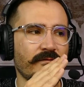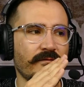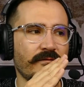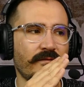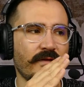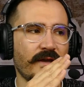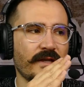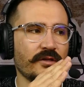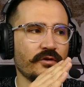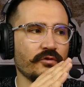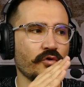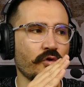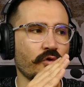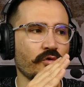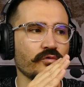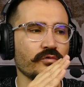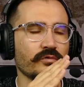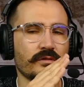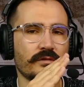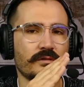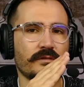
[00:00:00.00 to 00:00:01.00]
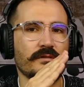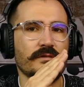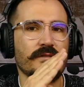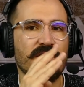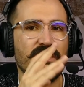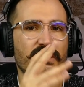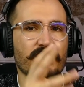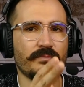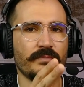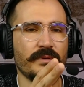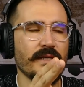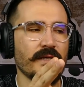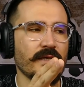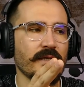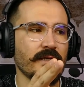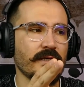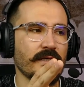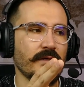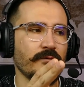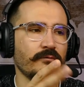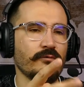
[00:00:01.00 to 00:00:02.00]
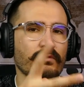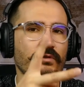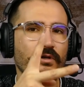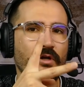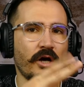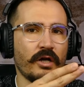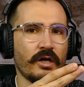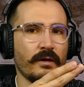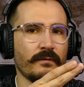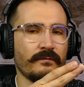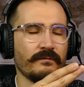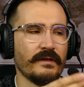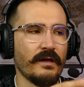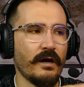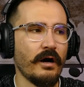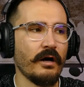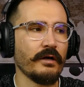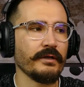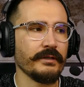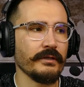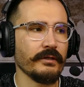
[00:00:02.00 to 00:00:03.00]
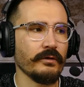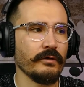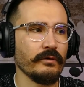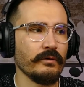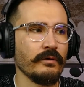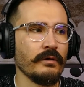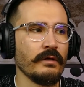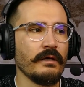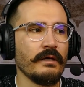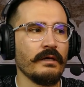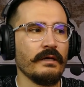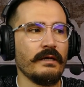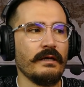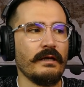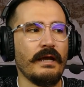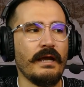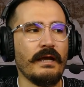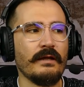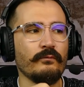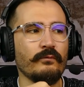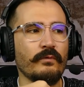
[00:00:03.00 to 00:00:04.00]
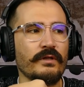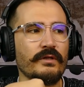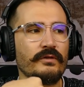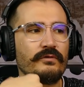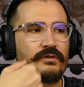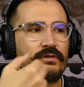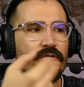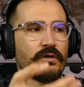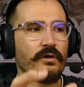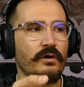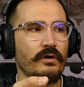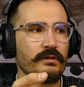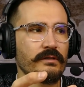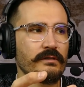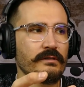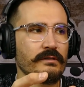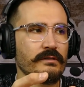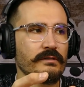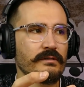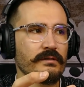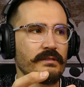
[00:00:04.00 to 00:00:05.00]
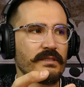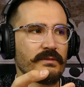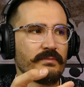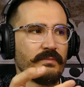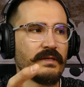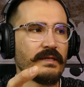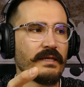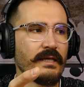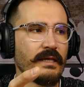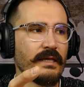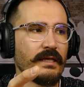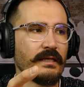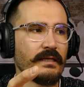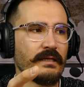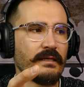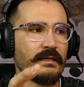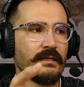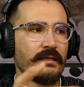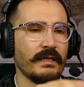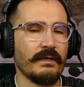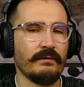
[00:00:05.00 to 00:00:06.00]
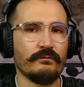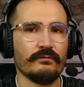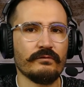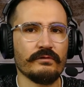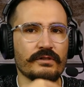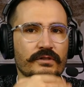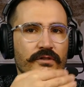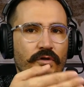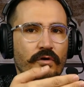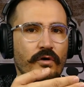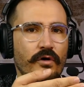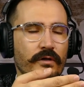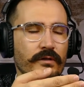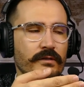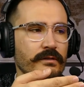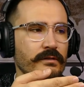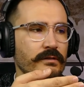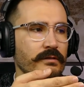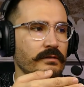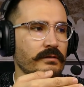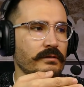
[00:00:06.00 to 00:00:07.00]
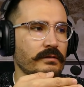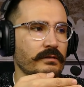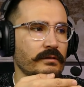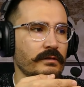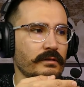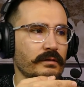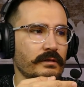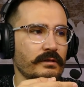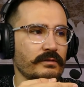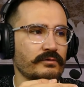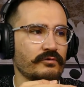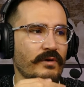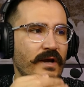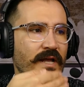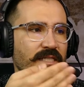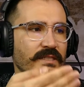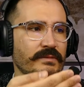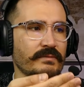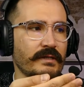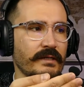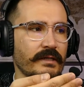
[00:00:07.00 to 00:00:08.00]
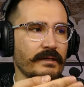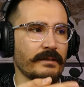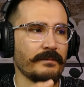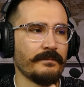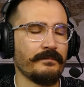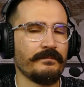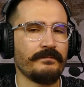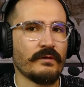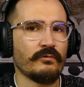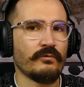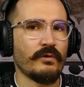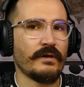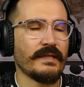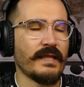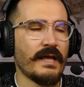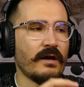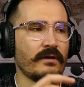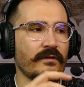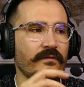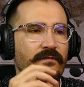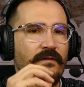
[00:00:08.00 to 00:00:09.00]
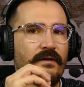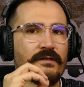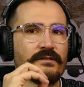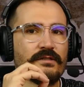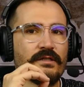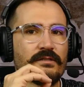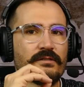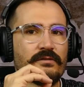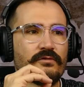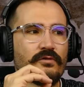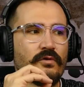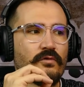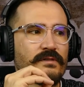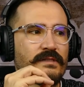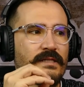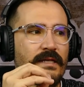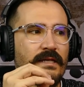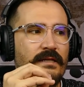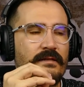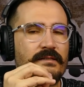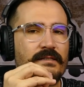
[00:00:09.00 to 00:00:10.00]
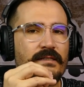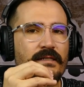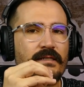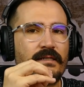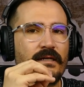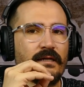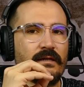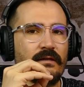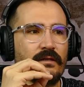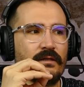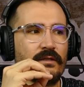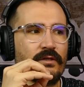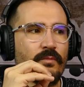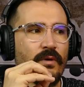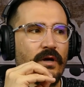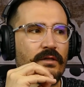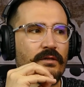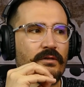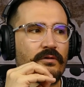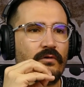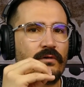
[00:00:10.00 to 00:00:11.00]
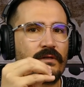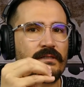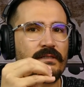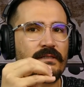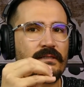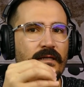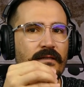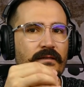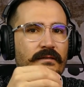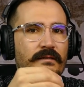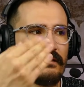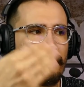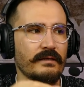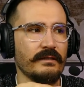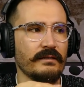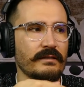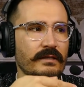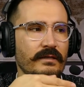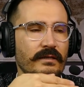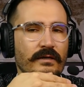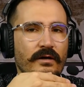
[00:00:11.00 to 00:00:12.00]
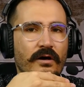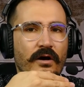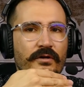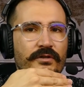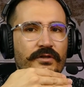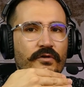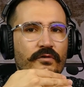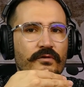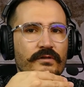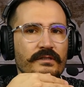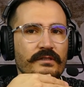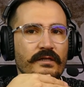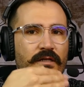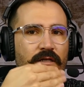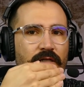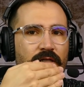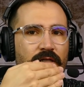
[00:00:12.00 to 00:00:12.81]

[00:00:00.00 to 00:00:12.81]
when you don't speak, it will cut off the audio, and when you start speaking, it will start transmitting. Right now, if I just don't say anything, you might notice that the audio is gonna